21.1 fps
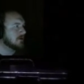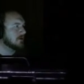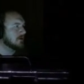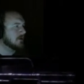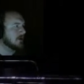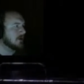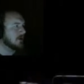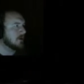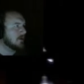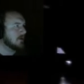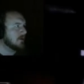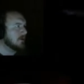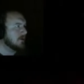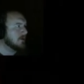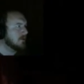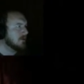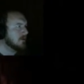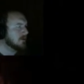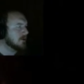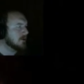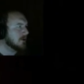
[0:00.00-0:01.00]

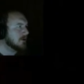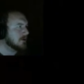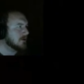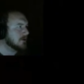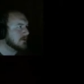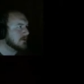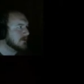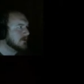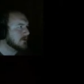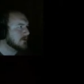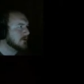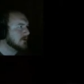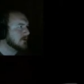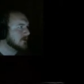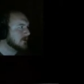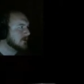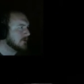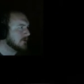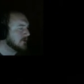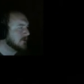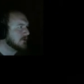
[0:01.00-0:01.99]
No, no, no, no,
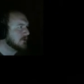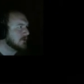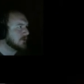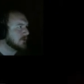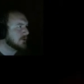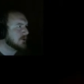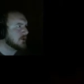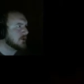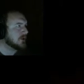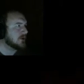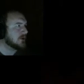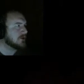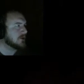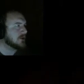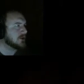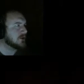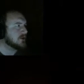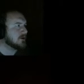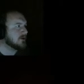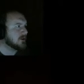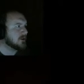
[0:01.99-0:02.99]
no, no, no, no, no, no,
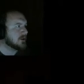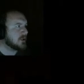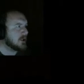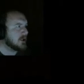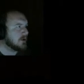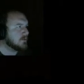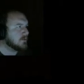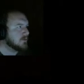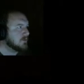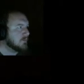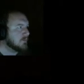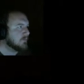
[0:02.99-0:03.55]
no, no, no!